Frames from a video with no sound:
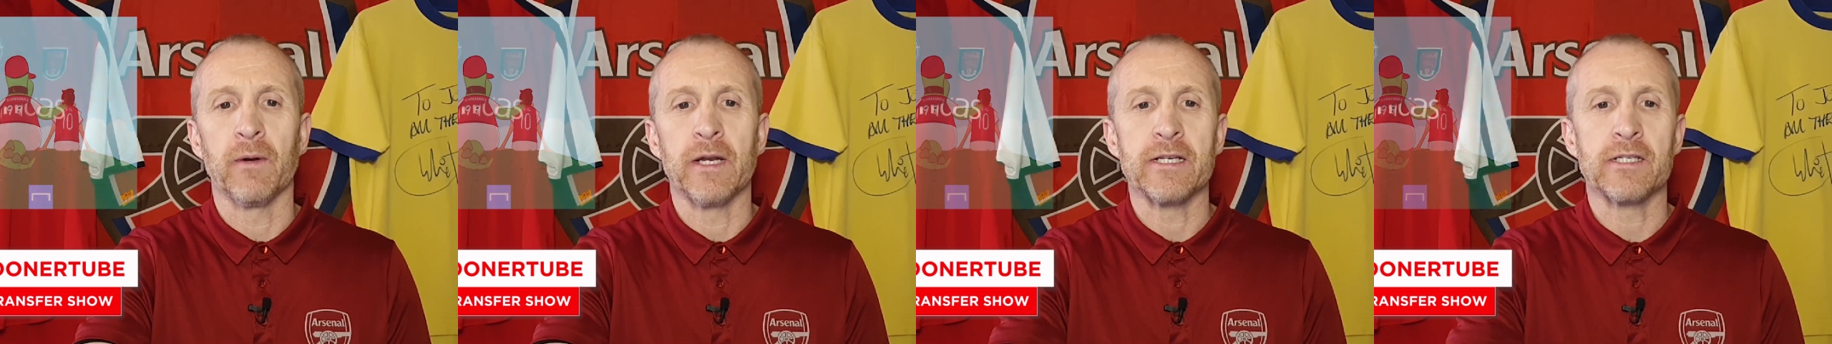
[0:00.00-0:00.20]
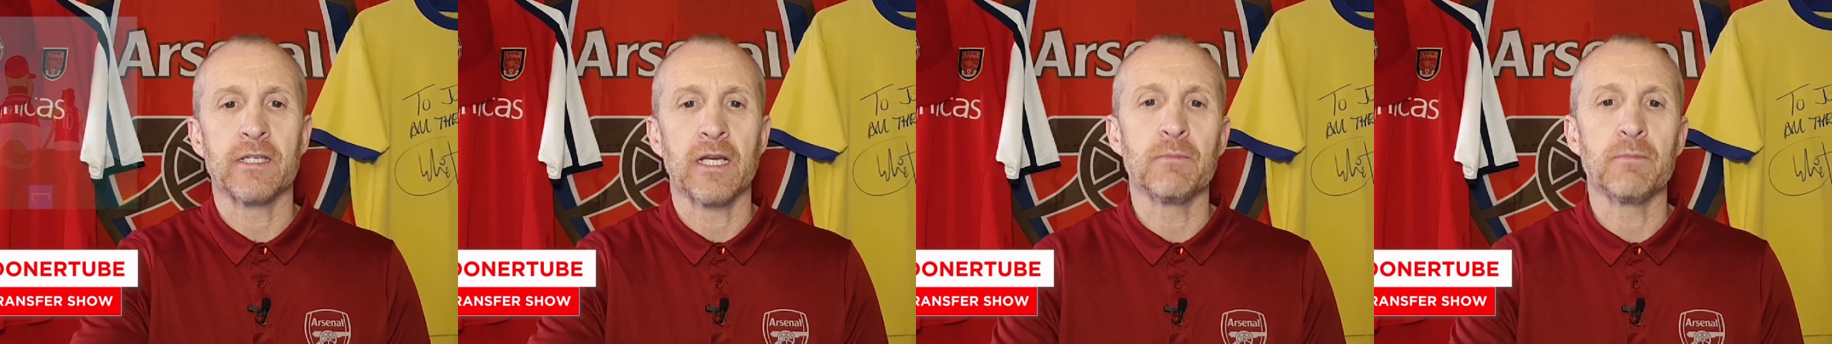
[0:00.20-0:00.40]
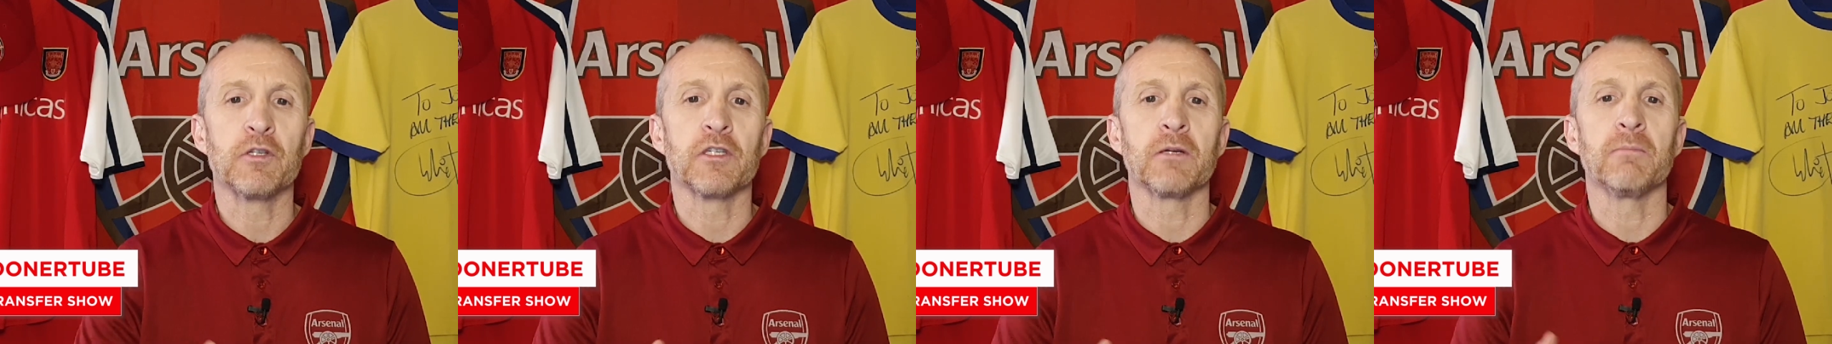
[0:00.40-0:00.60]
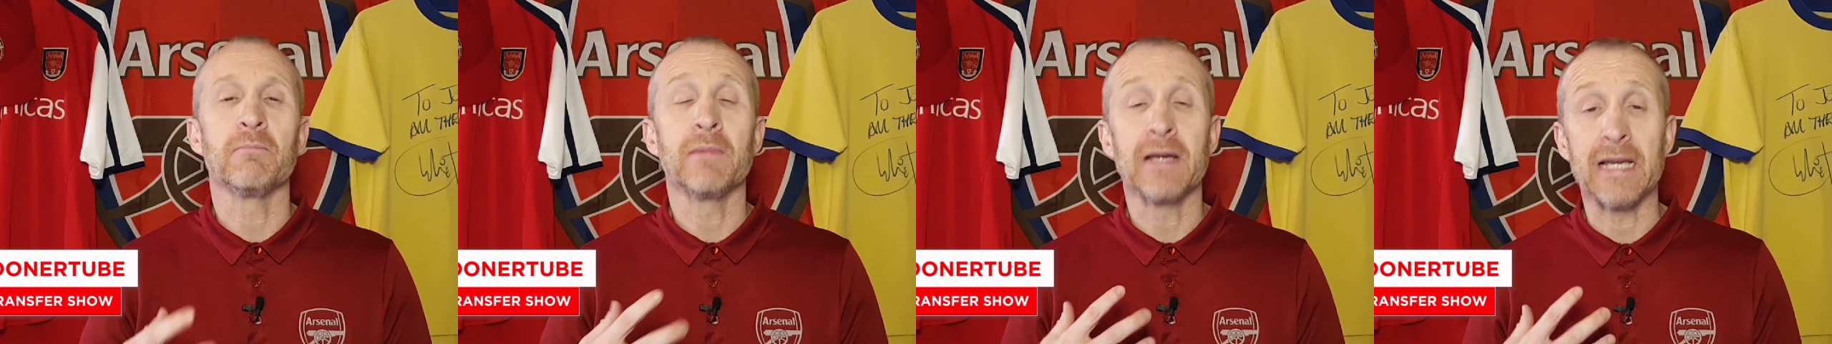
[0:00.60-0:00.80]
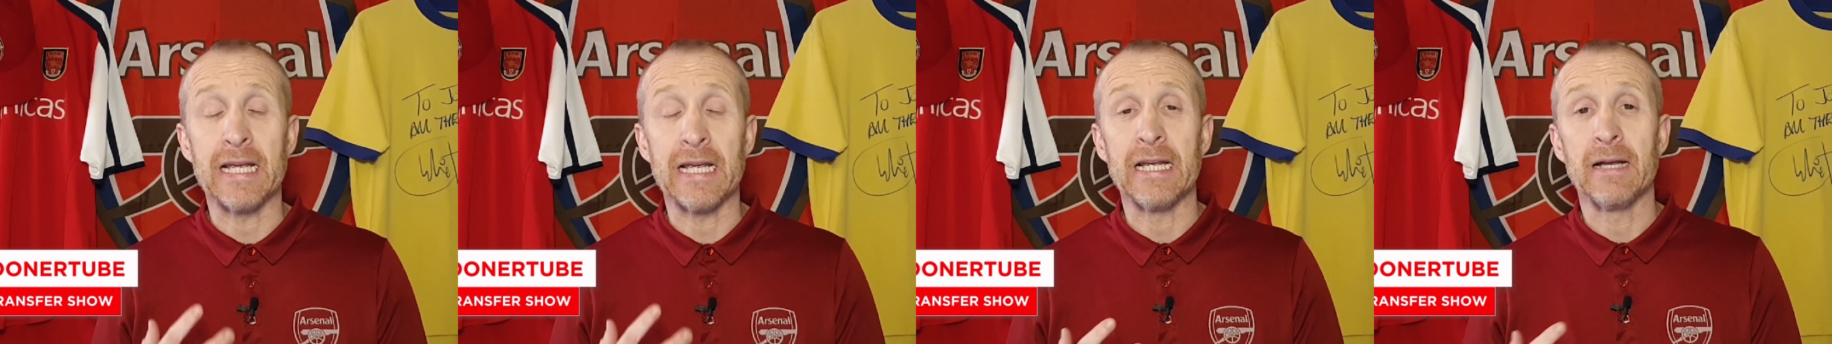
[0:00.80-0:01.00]
And it seems to
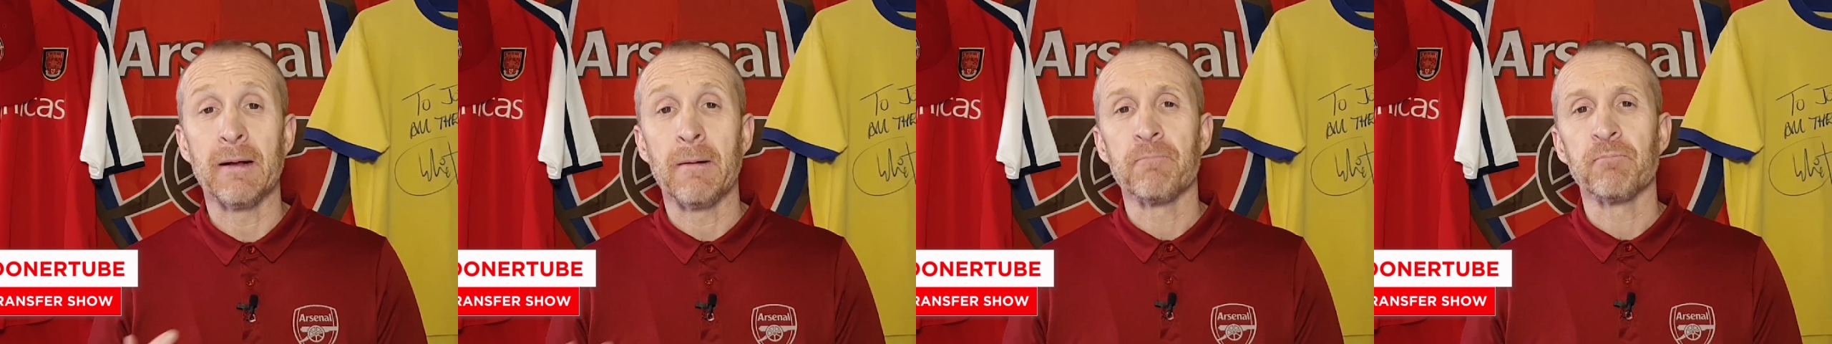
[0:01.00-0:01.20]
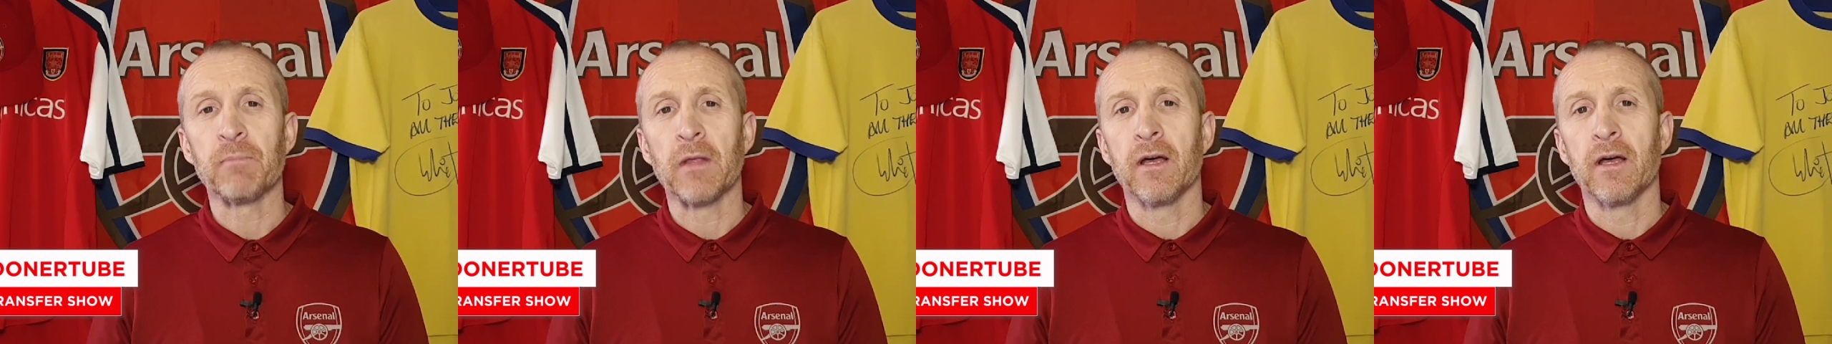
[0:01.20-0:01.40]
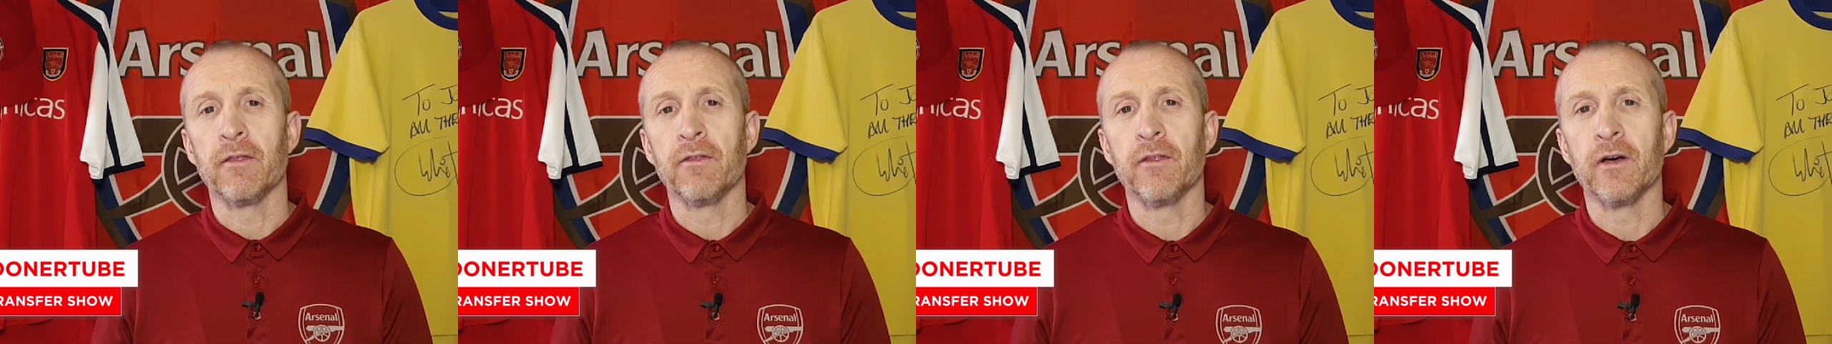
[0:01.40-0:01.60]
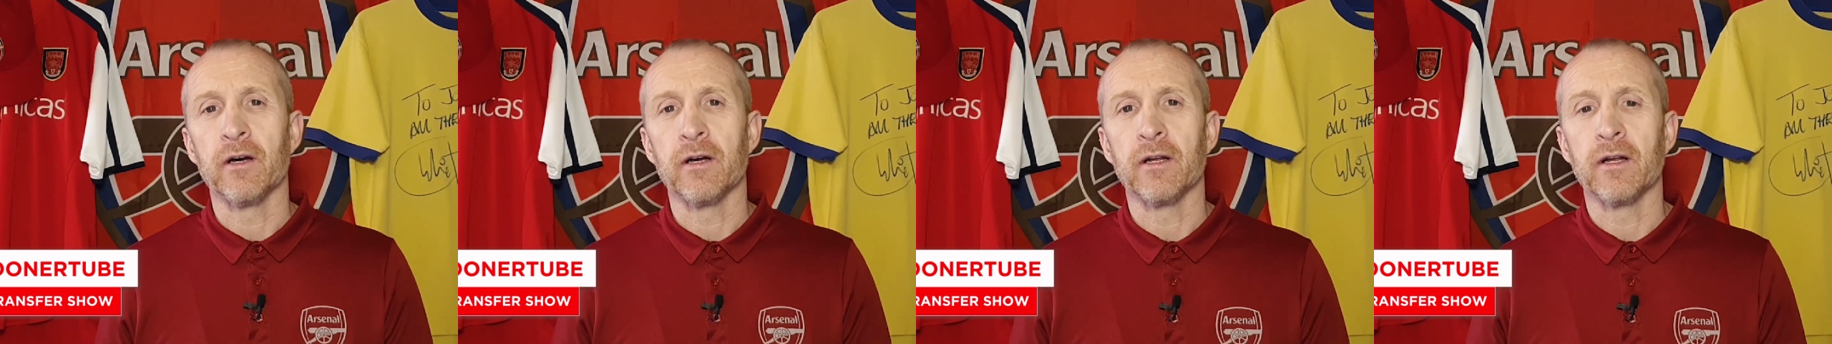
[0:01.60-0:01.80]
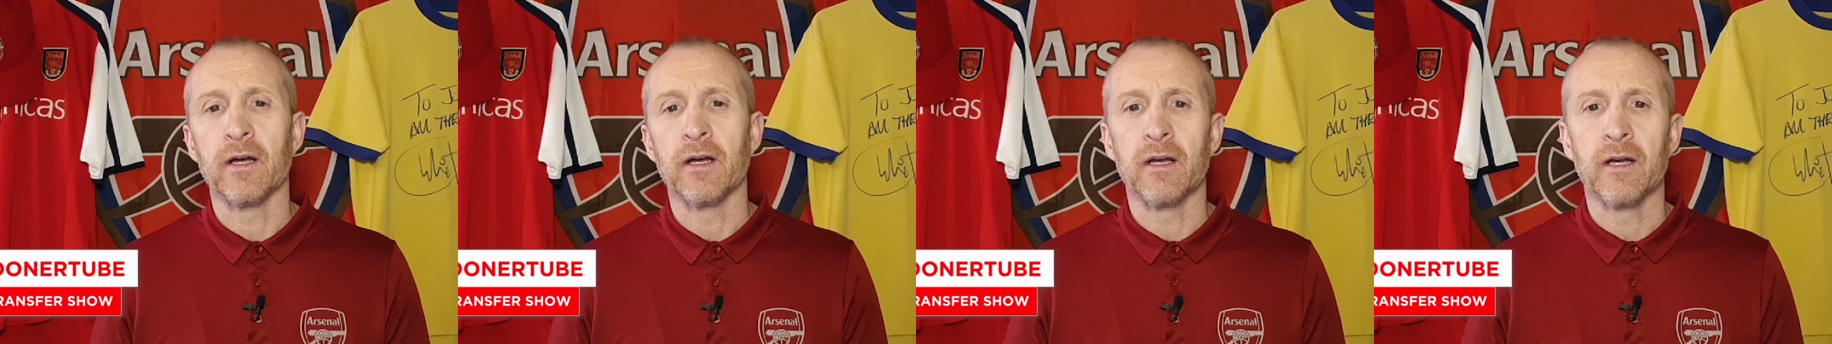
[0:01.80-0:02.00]
me
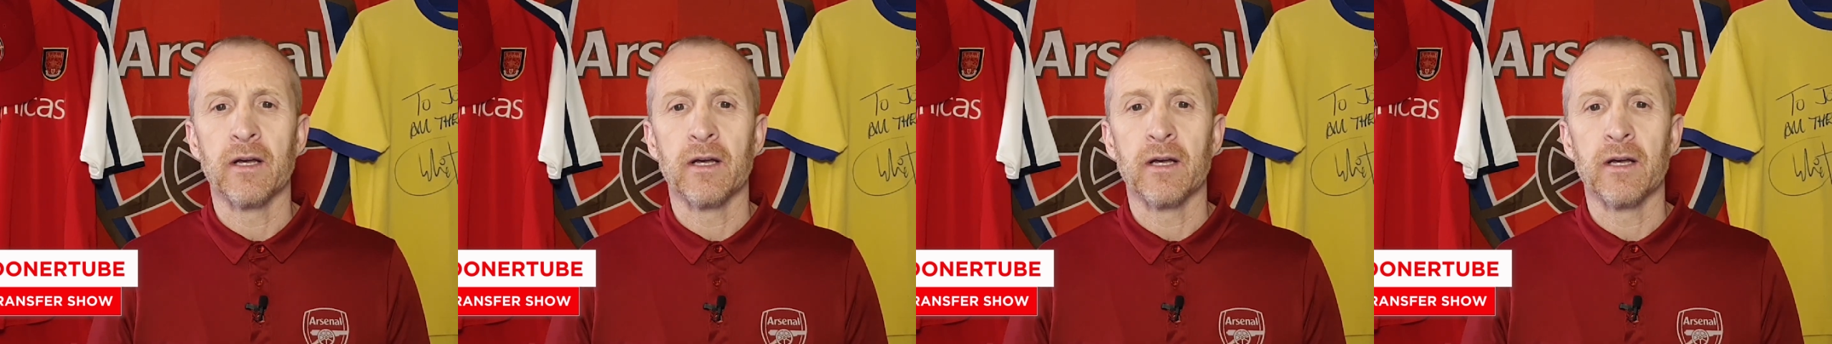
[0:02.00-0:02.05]
that